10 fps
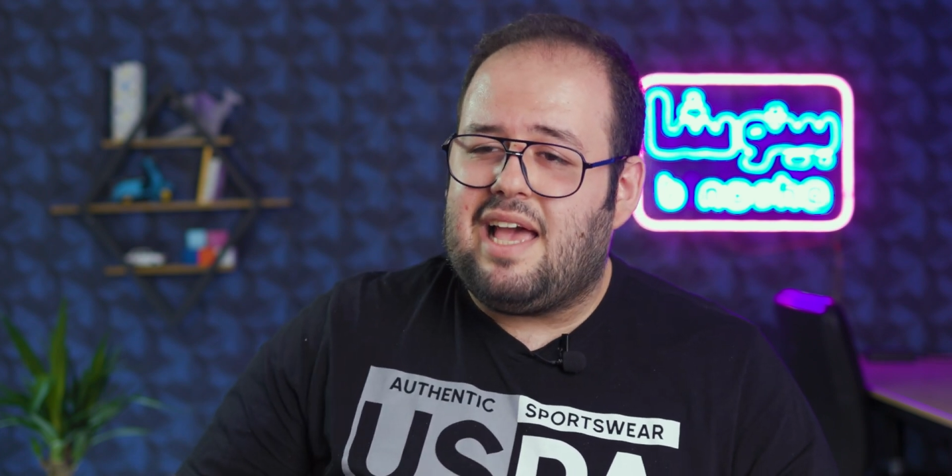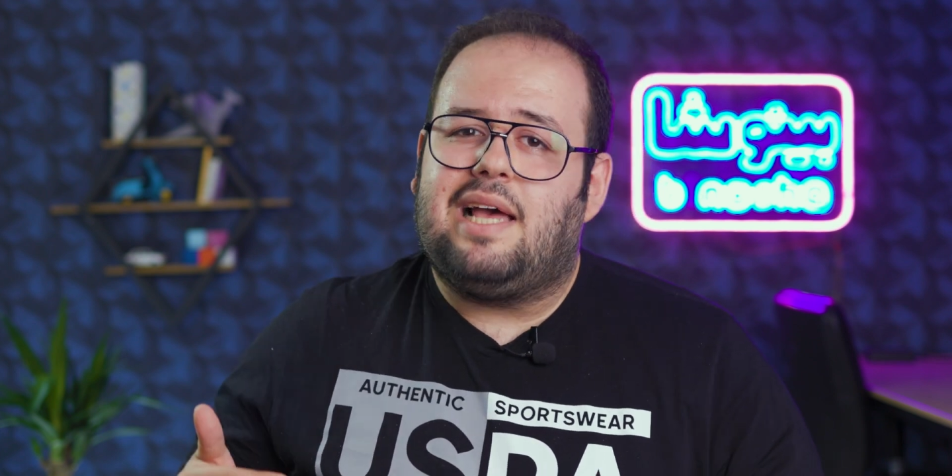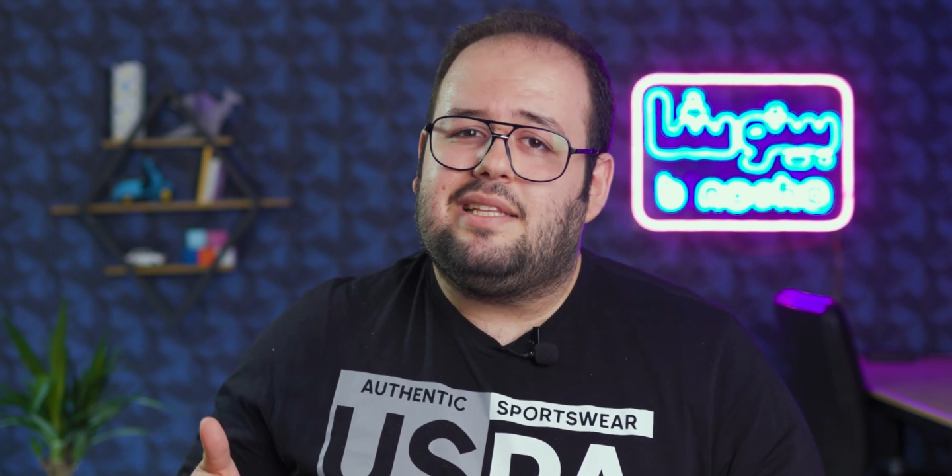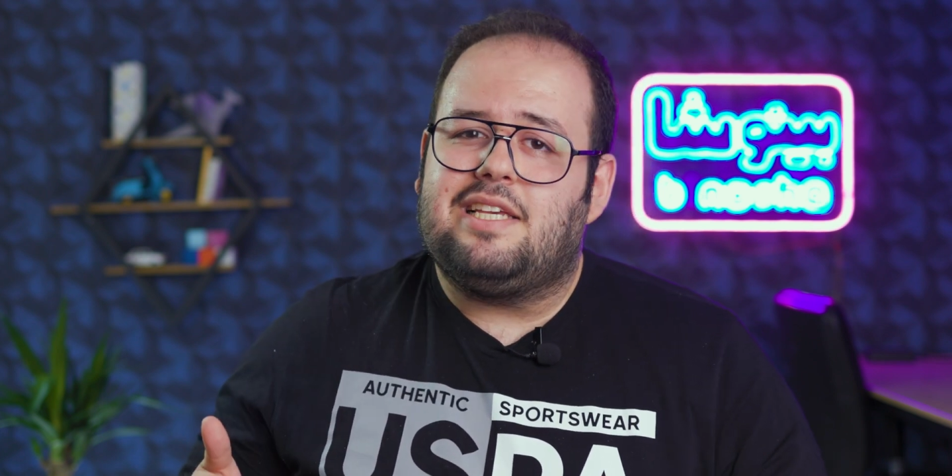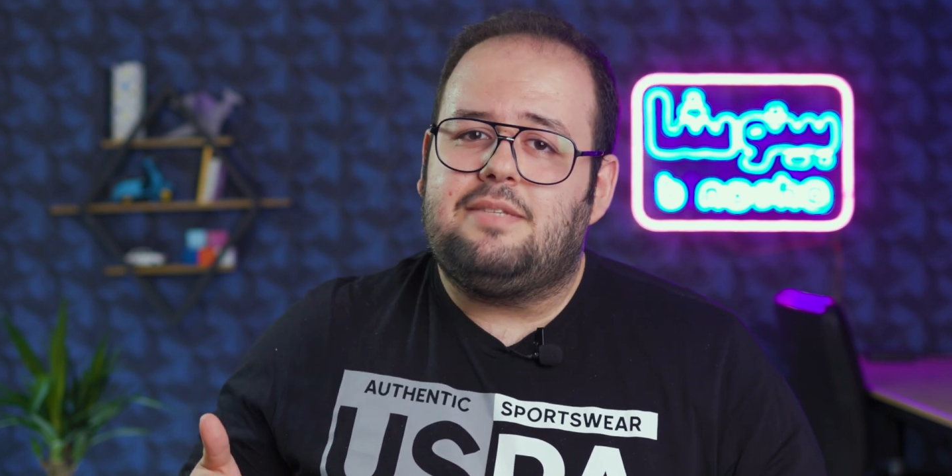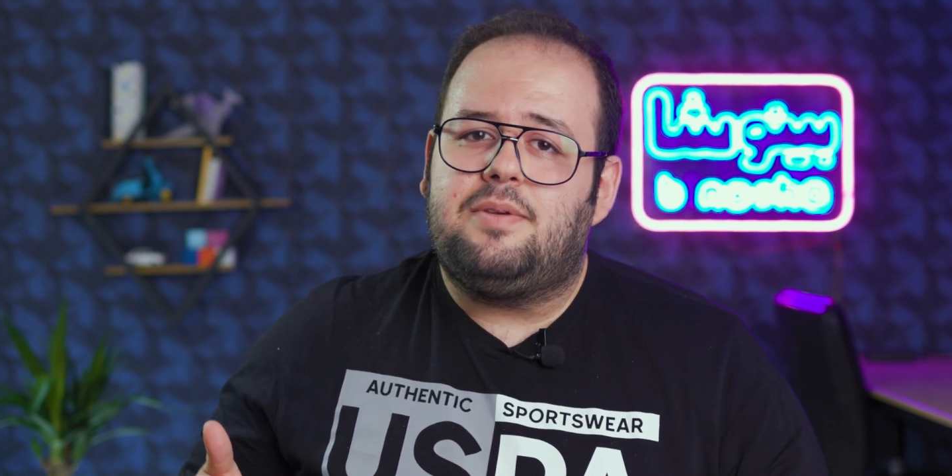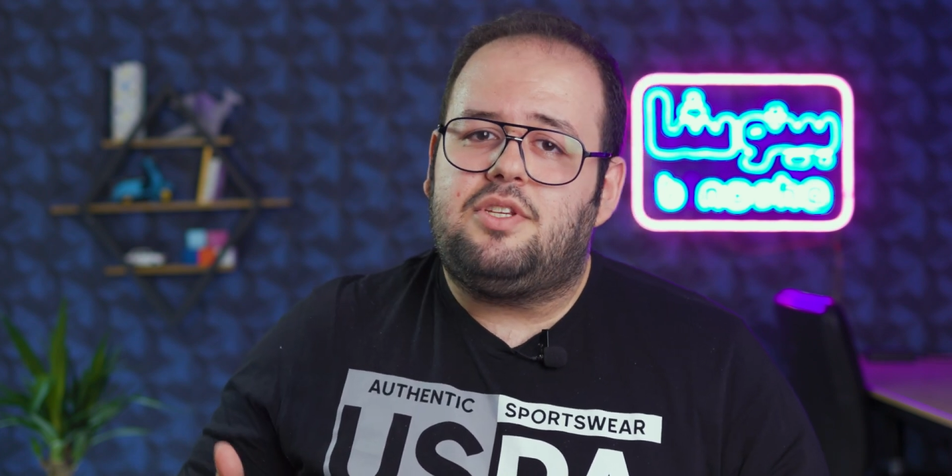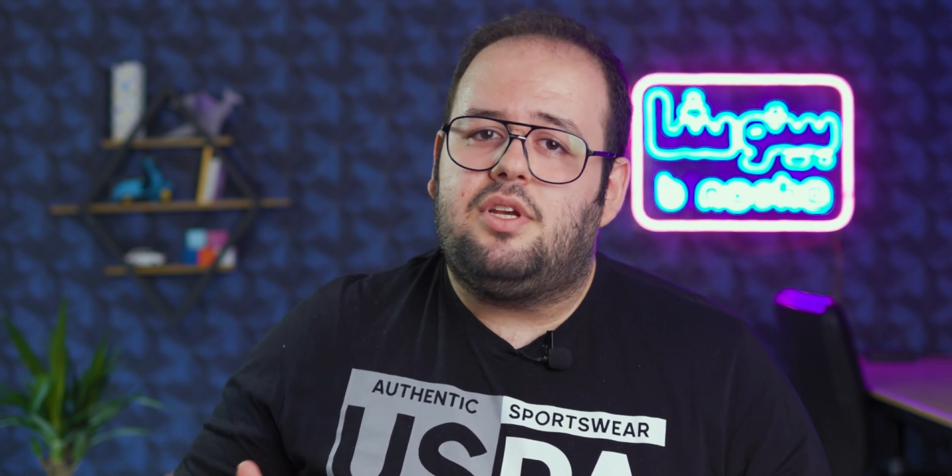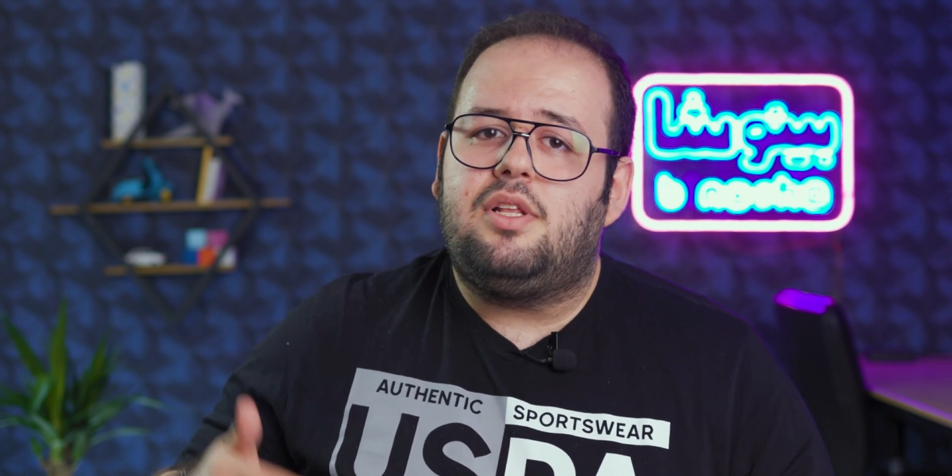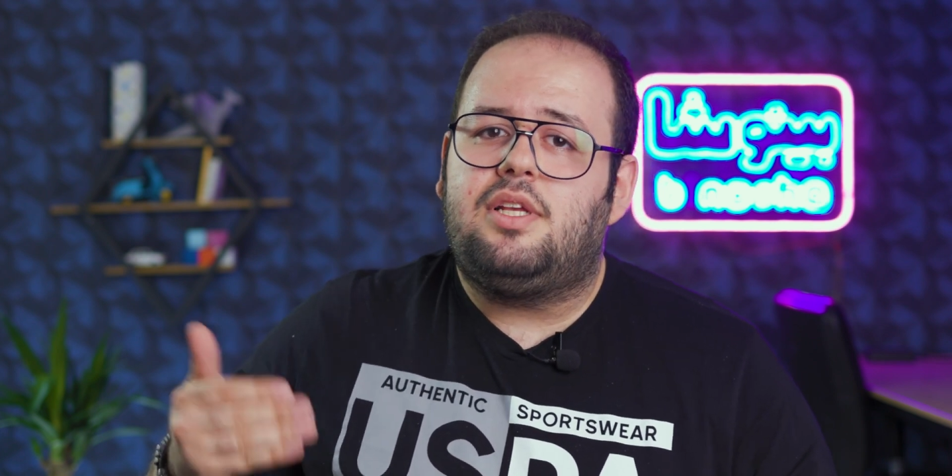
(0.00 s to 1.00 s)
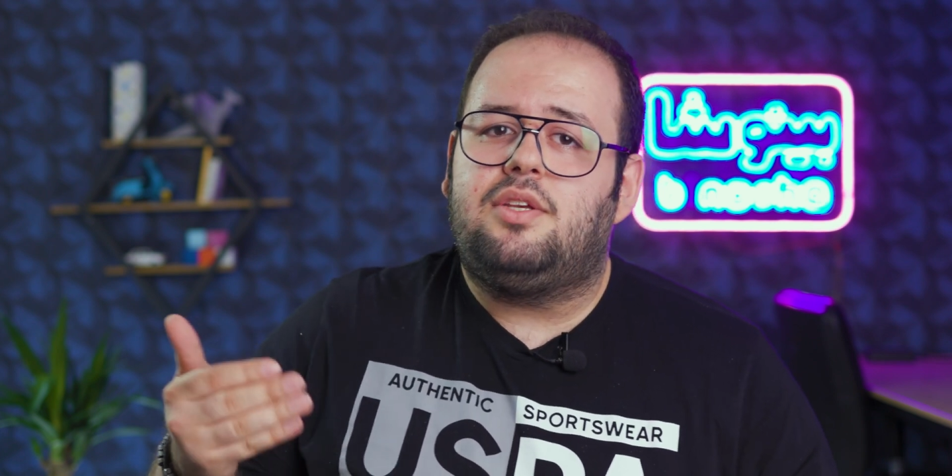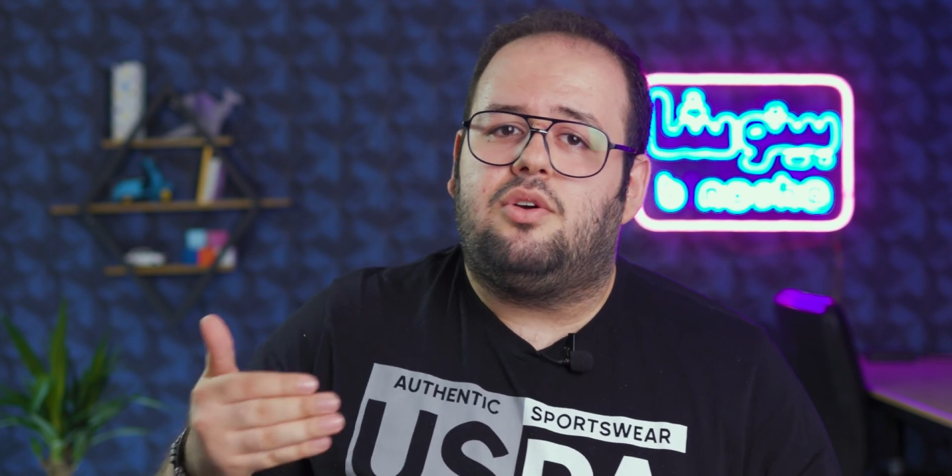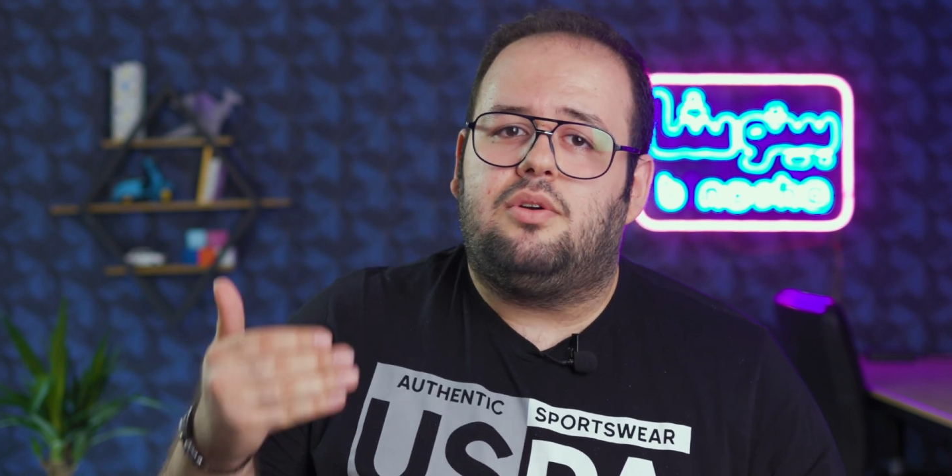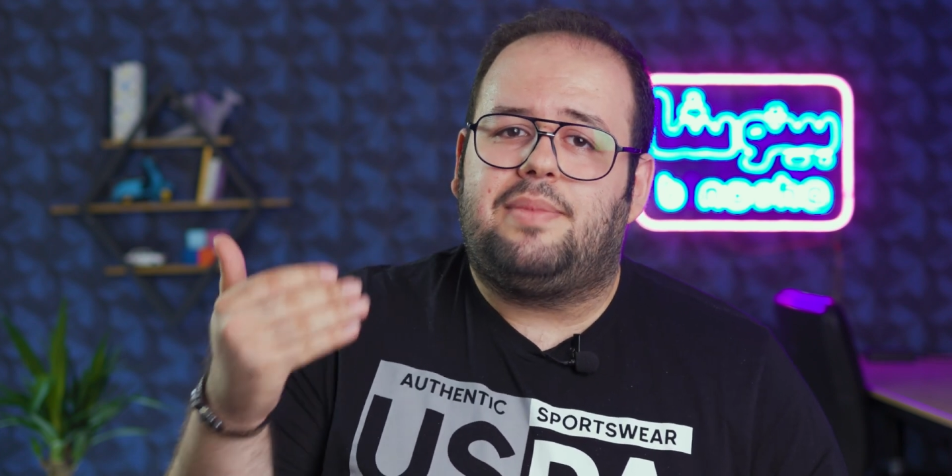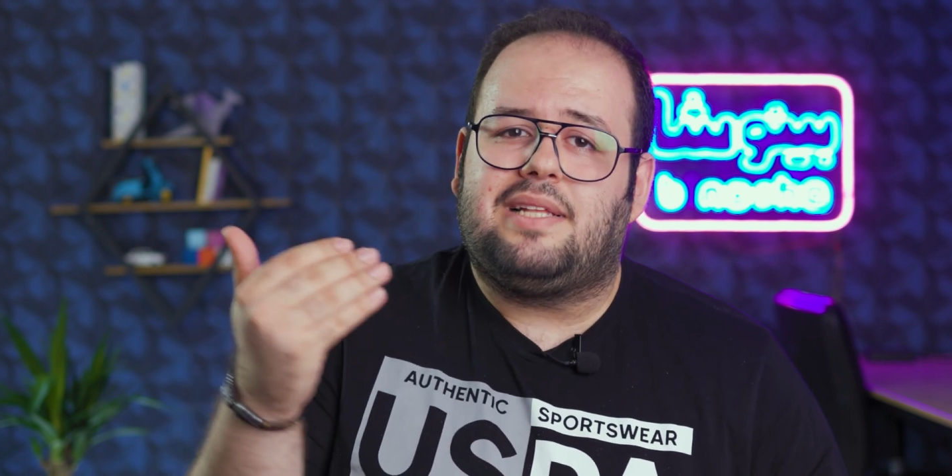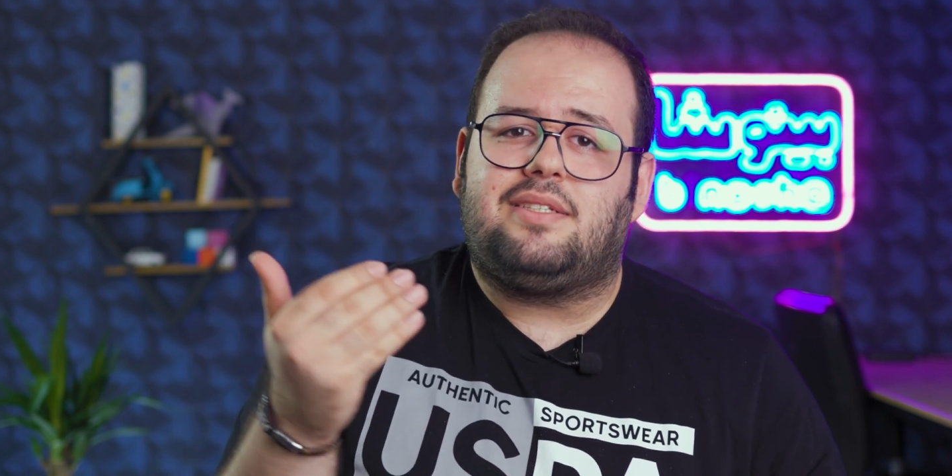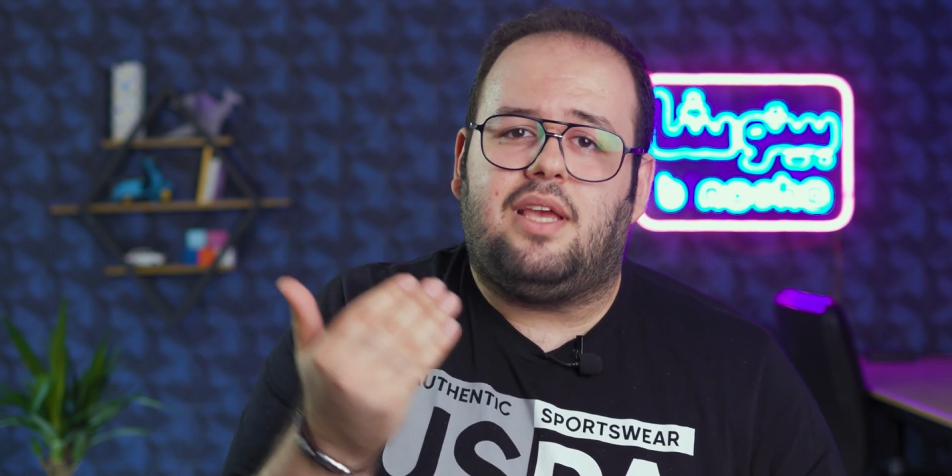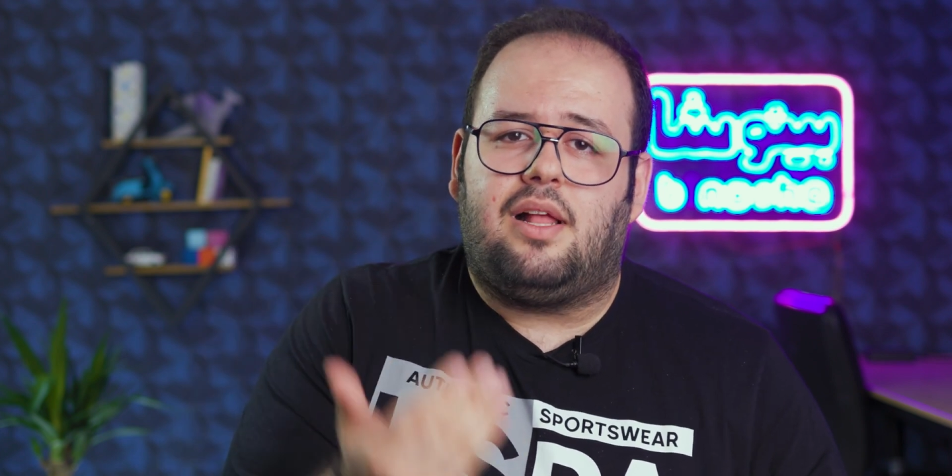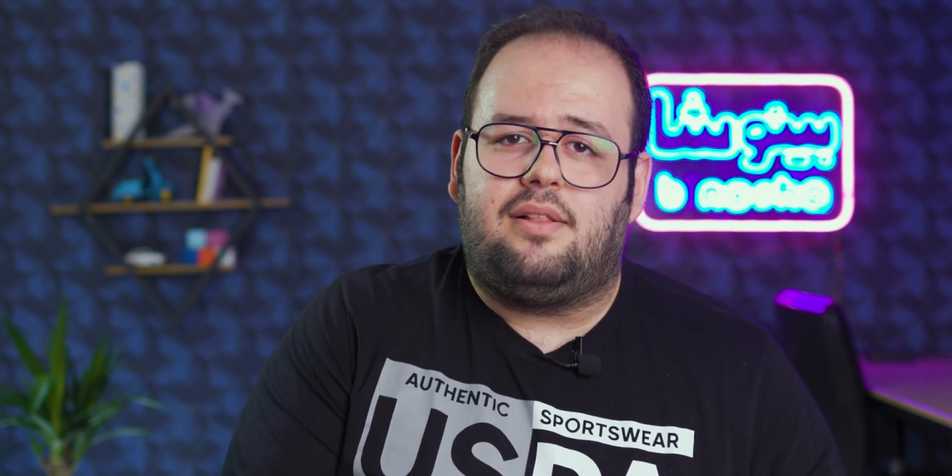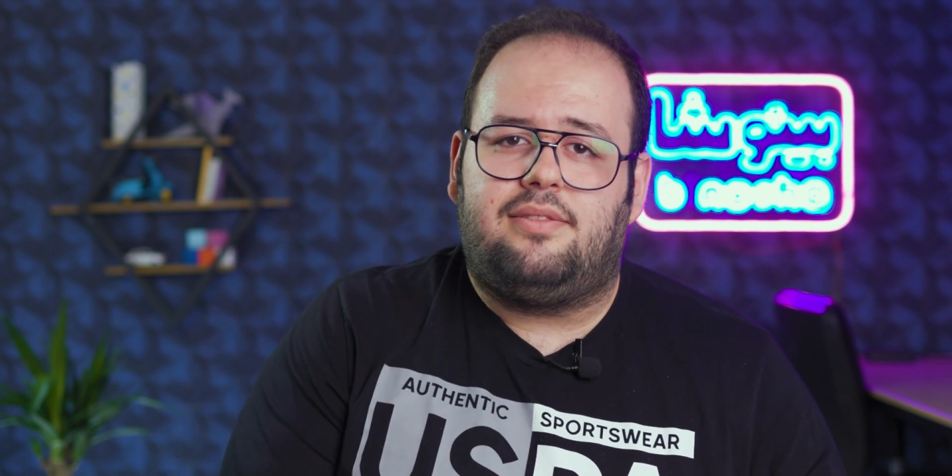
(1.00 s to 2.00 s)
and especially your
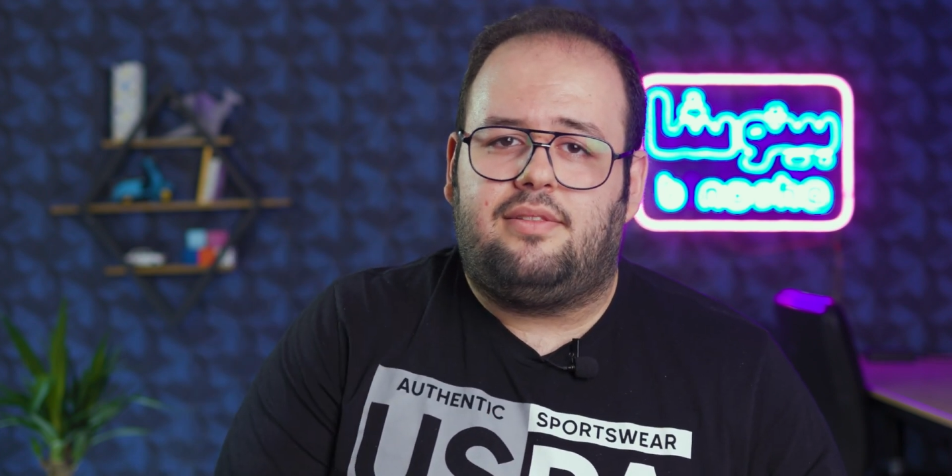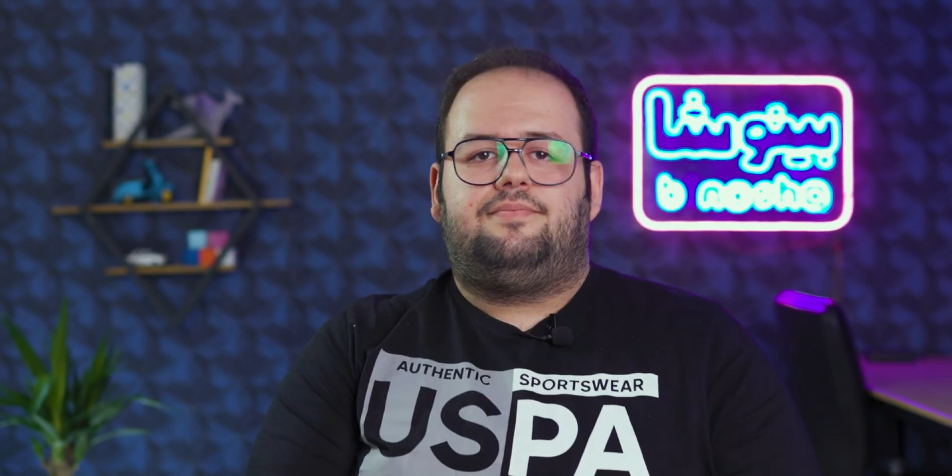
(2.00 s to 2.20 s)
battery health.